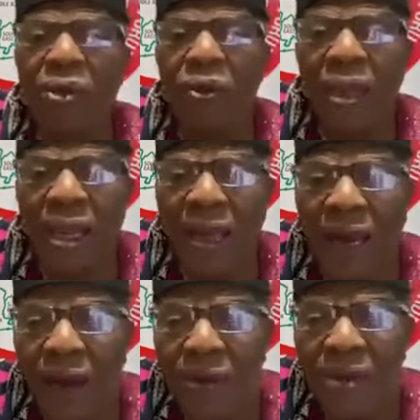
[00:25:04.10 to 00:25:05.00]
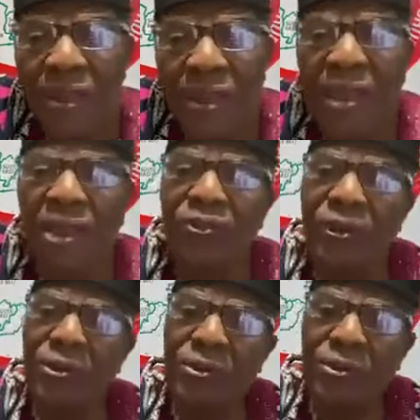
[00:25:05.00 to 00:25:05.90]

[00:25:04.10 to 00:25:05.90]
way out is for you